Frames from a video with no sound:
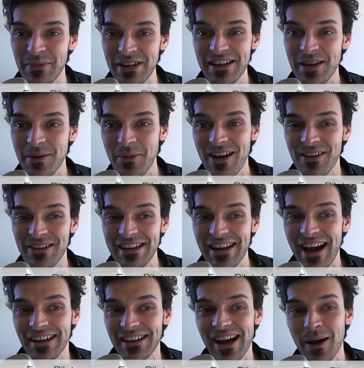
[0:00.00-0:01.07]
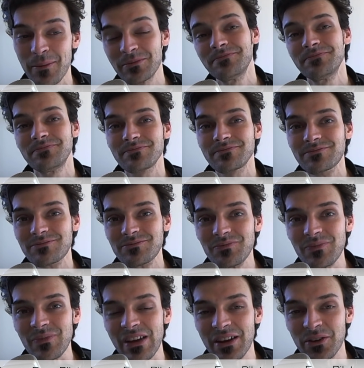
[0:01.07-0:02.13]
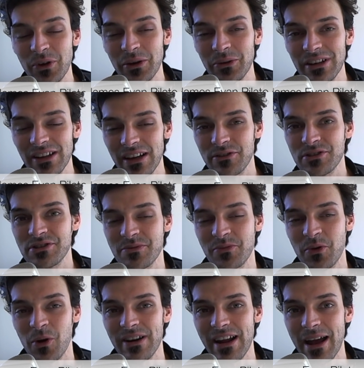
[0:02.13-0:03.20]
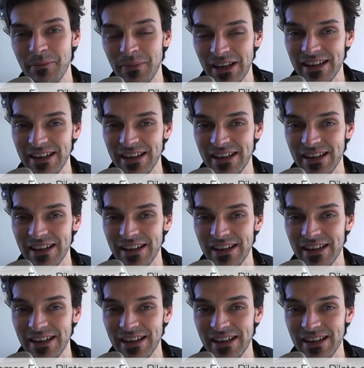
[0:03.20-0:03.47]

MediaMonarchy.com. And we would love your support at